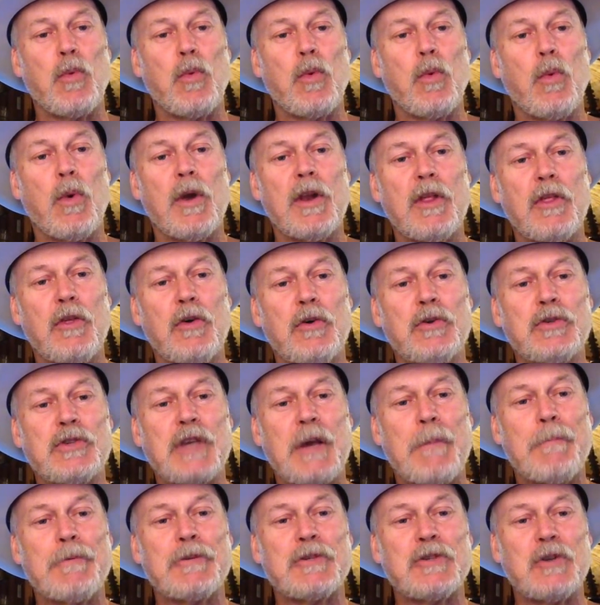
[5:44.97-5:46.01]
one of
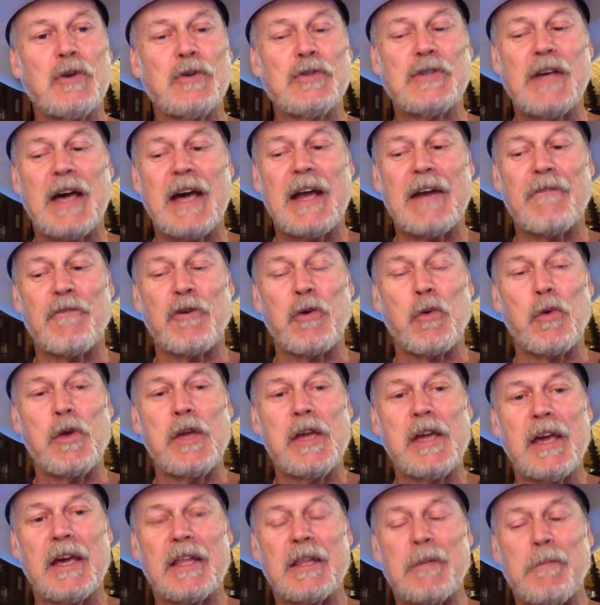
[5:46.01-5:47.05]
those episodes on every
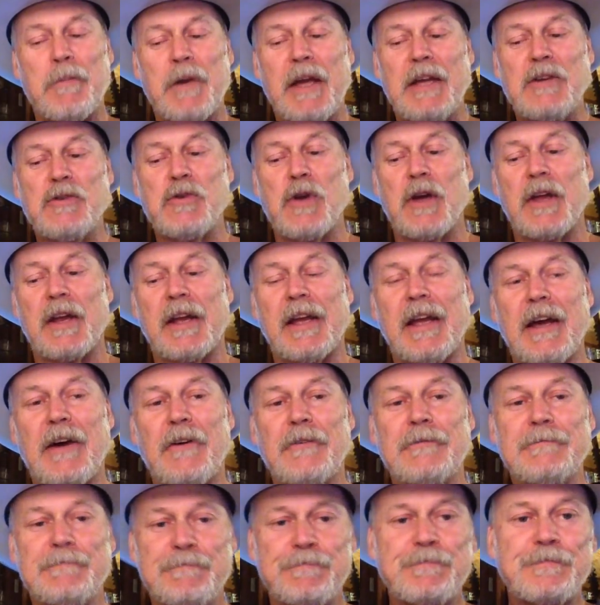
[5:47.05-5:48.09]
week on the Patreon
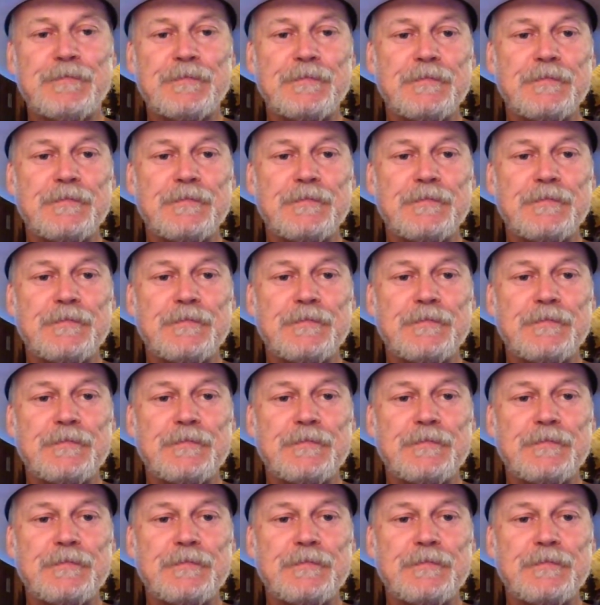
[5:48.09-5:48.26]
account